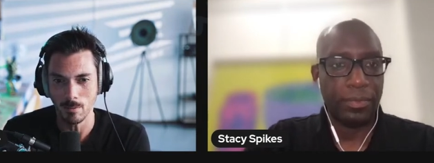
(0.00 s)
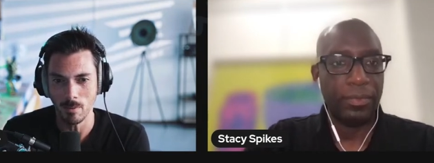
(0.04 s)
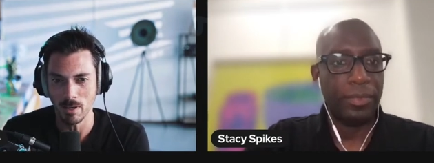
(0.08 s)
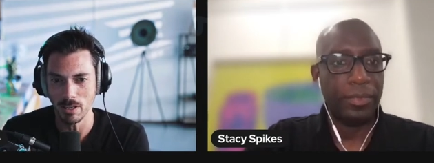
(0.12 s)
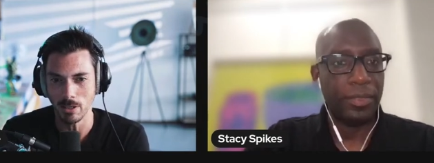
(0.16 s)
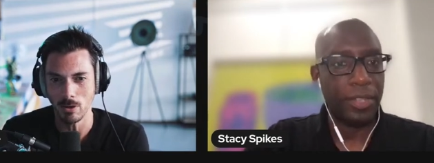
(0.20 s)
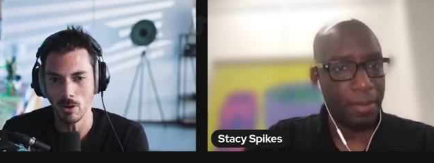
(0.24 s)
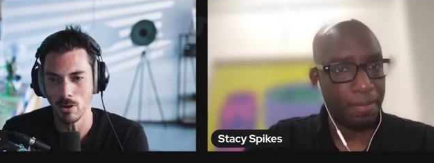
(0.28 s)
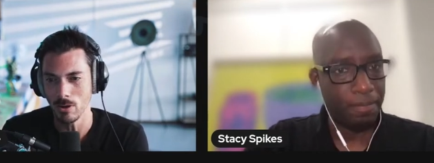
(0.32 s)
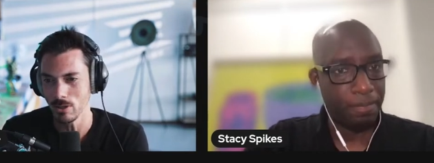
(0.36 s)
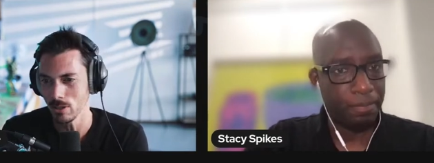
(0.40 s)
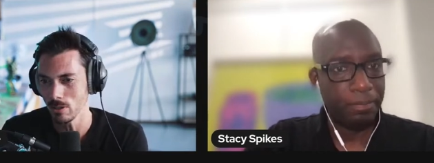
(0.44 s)
Speaker 1: My
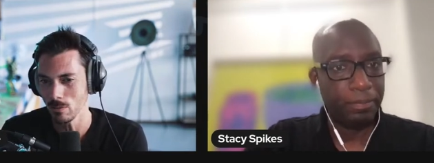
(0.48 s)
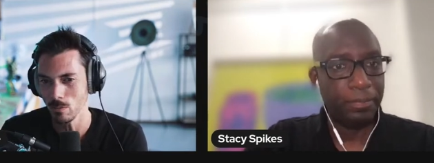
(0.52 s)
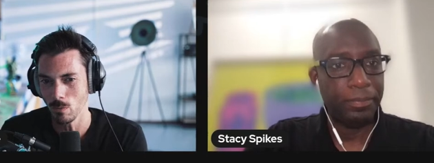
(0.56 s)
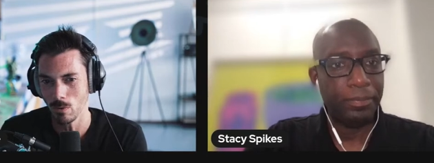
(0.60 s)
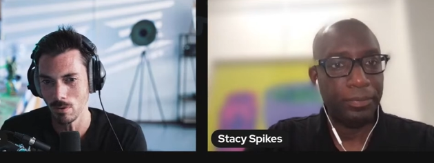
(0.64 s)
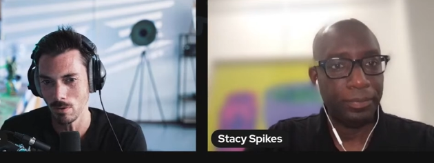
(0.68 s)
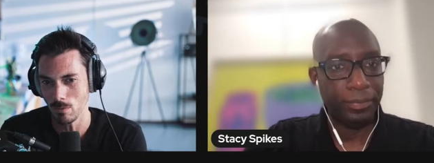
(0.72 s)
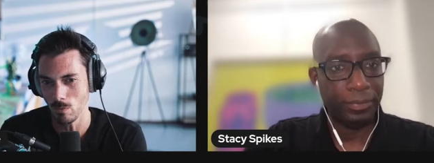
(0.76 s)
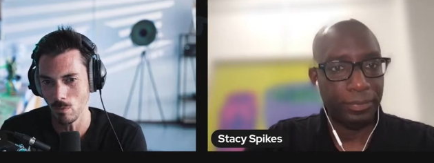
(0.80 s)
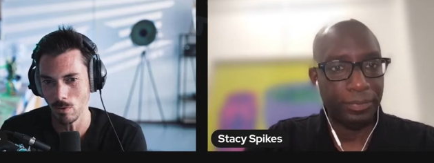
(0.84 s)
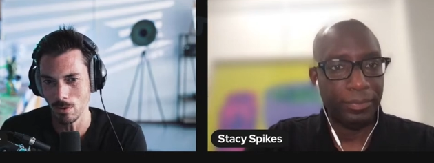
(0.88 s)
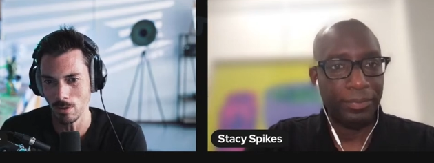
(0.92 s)
gosh,
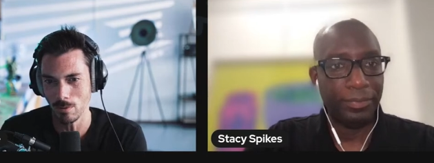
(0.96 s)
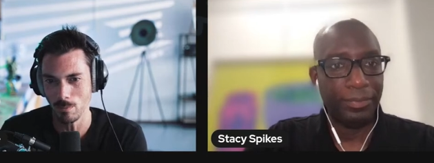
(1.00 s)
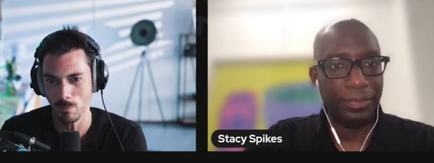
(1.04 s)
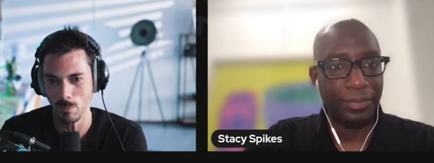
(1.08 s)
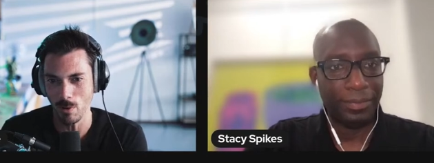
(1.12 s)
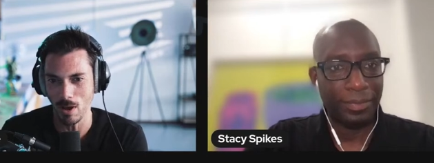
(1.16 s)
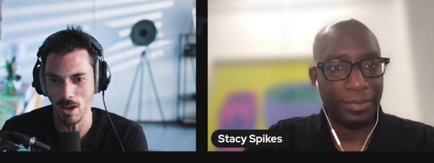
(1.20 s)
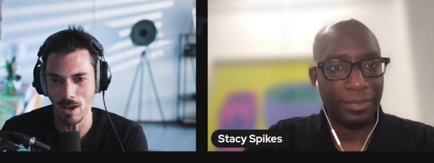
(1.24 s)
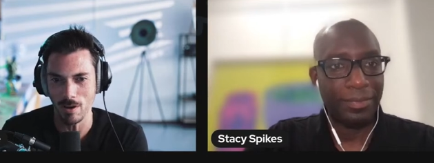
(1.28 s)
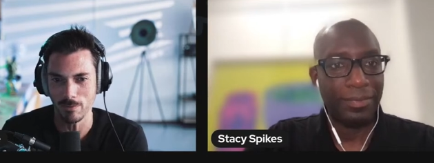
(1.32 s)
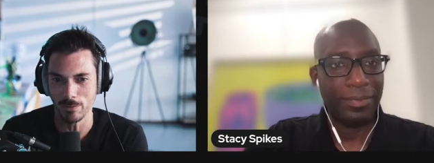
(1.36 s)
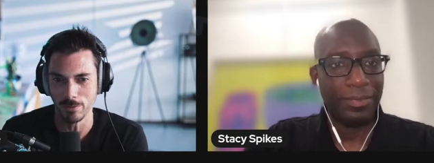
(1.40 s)
yeah. what, a,
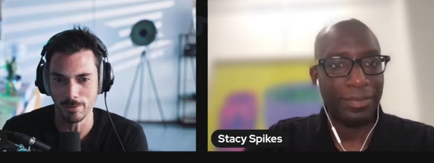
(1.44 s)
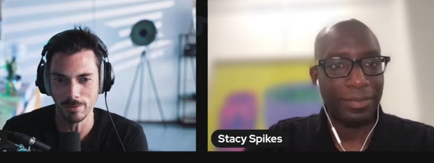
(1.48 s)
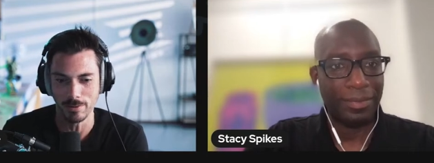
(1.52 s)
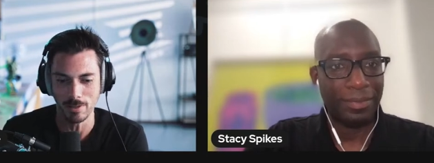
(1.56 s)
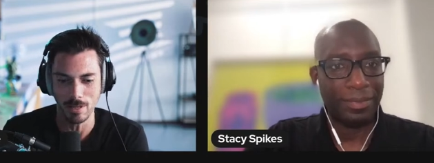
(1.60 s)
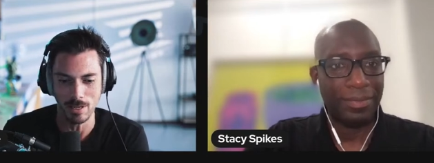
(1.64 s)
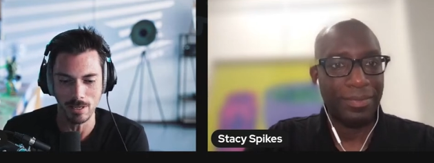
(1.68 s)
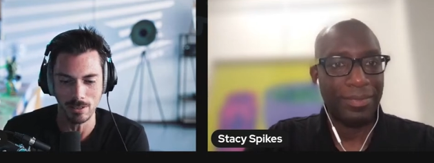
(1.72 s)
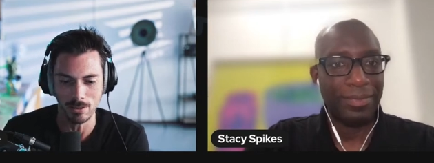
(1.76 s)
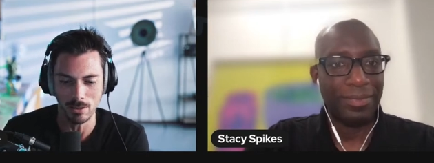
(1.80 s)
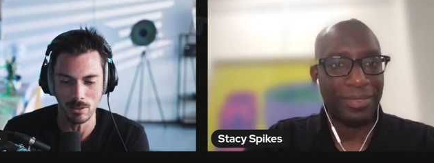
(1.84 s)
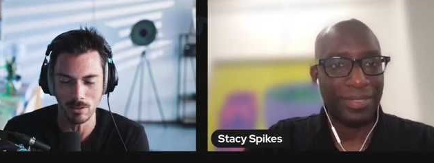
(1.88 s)
powerful
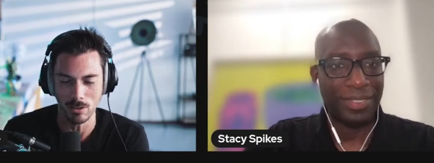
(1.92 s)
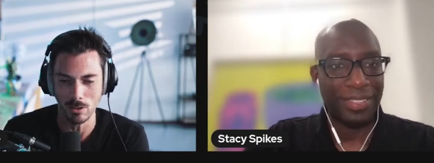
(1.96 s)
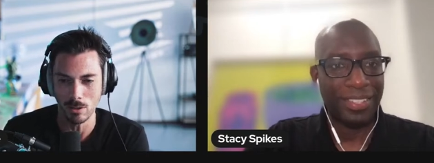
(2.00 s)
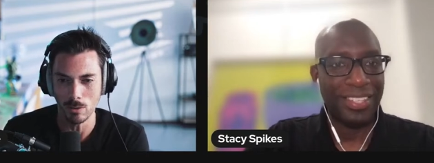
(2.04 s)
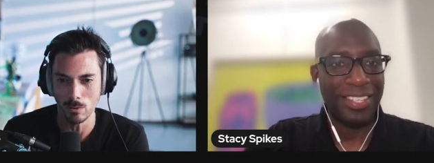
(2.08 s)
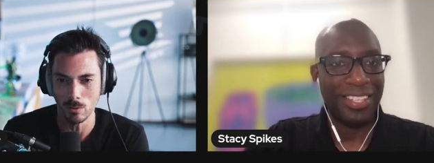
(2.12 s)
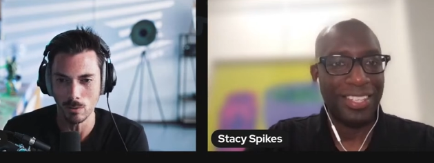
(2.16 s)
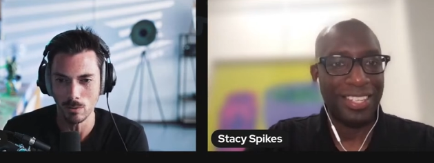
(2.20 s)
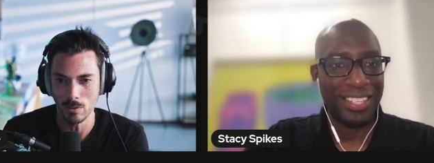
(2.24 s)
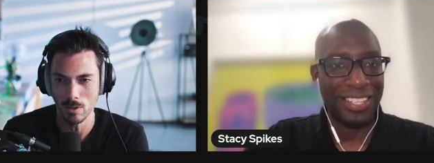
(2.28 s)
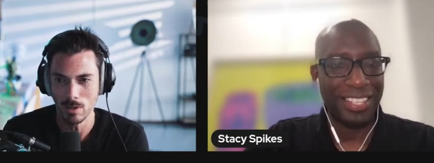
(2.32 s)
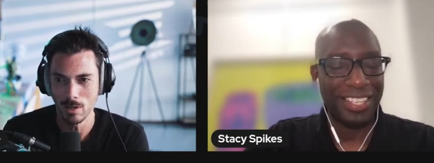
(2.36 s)
thing to
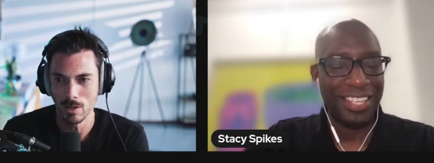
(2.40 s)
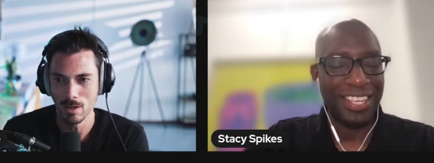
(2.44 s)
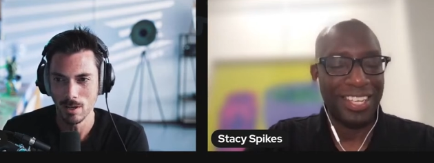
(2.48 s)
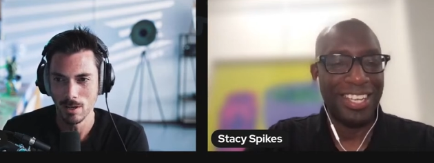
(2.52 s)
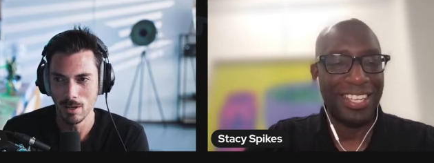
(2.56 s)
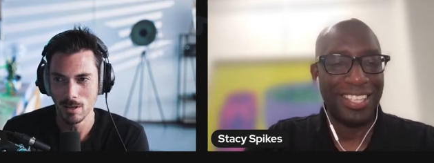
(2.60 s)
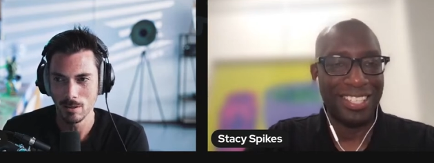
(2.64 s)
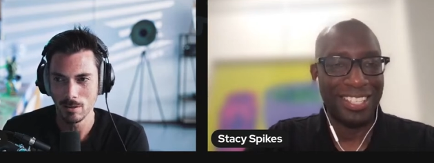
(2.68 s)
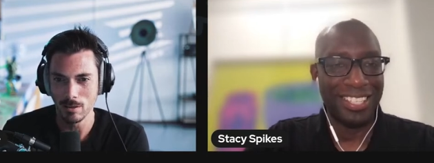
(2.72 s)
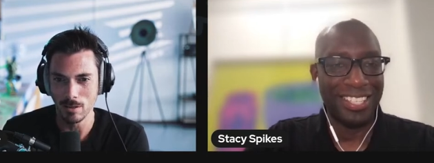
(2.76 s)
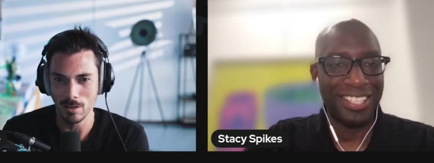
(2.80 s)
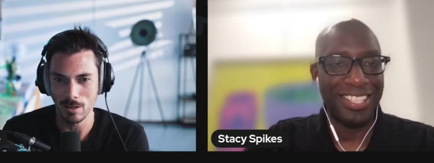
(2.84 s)
know
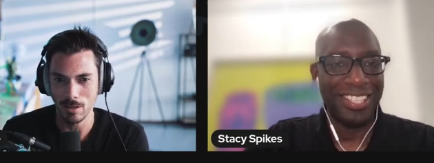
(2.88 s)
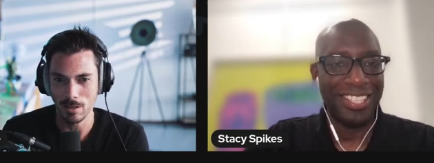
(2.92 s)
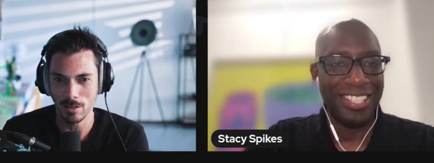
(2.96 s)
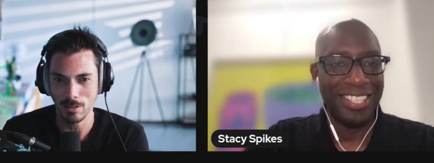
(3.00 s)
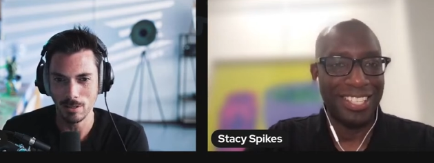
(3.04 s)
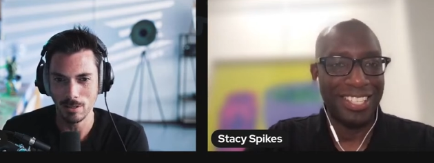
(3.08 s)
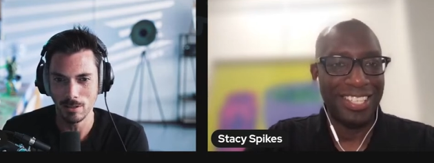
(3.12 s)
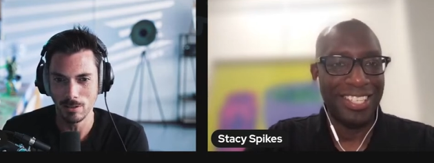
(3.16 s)
that